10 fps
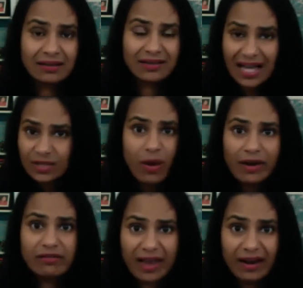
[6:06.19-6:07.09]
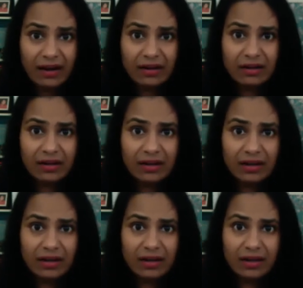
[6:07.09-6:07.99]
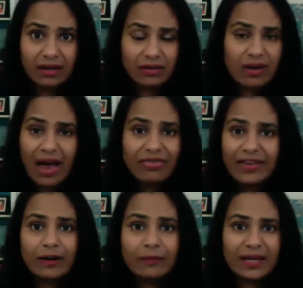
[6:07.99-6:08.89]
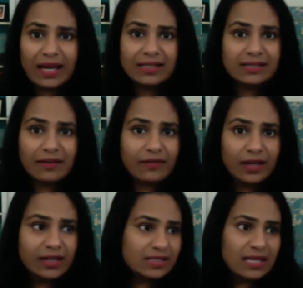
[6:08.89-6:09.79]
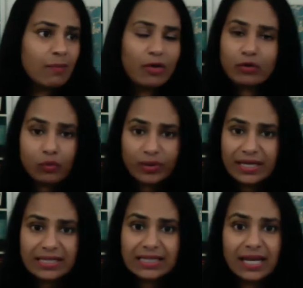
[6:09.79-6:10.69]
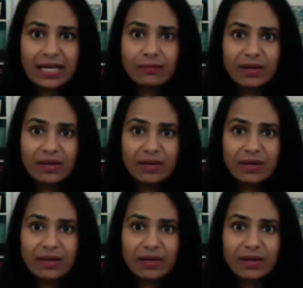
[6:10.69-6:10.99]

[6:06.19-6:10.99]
That's why you're there. You're not there because of some other reason,